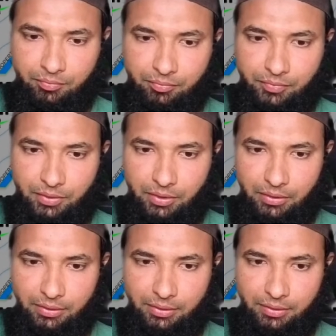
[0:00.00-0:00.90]
You
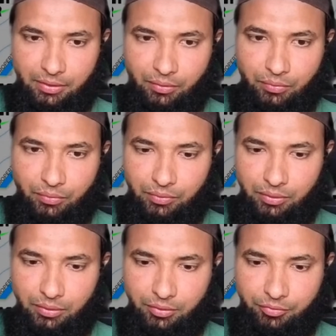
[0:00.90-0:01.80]
can see now
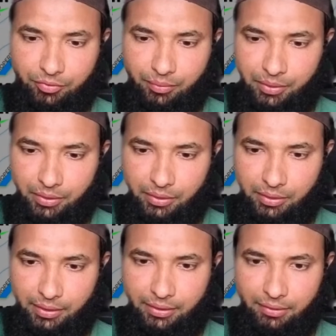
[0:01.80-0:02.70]
uh, from here
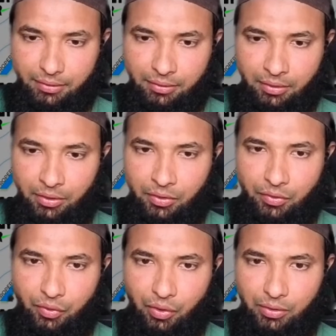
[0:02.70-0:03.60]
again
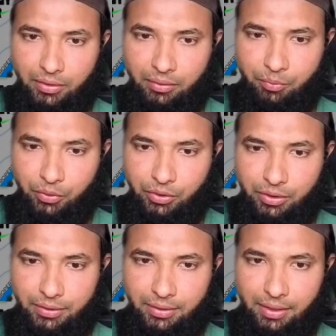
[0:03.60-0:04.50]
northern
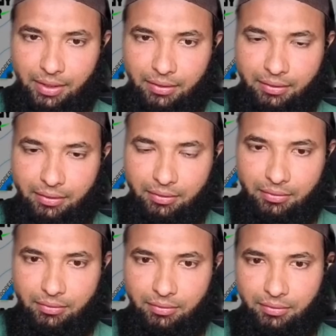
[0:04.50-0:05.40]
portion is starting.
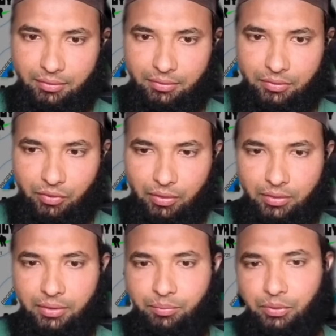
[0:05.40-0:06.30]
Uh, so
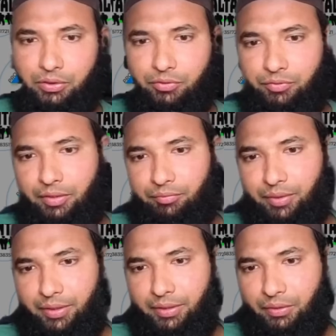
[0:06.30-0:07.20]
northern portion we have
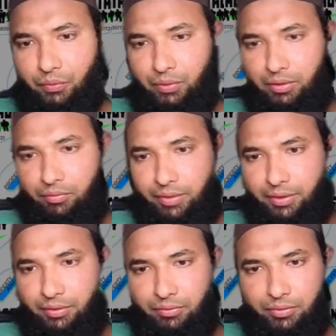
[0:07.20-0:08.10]
made the total
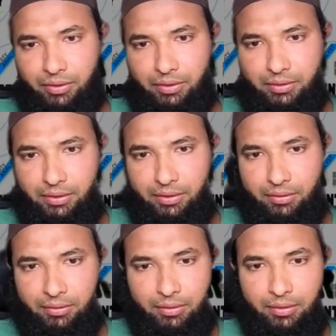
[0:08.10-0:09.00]
video. You can see
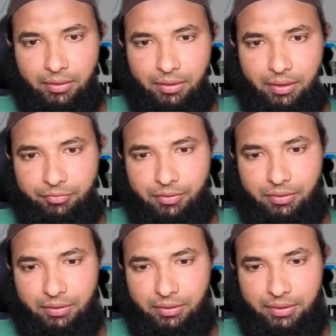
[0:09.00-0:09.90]
after
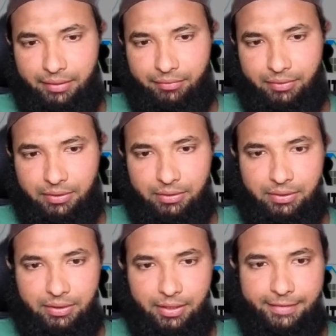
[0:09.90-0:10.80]
this diversion
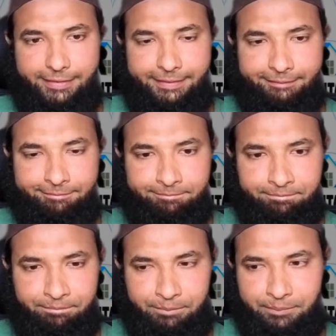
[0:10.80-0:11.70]
starts.
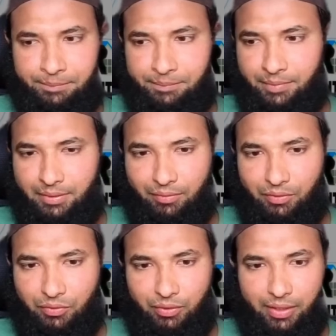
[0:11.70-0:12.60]
There
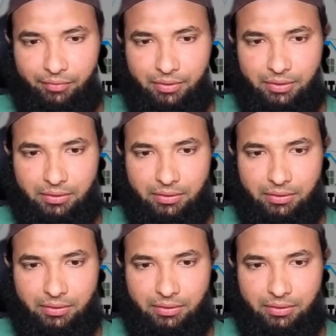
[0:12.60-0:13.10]
was no diversion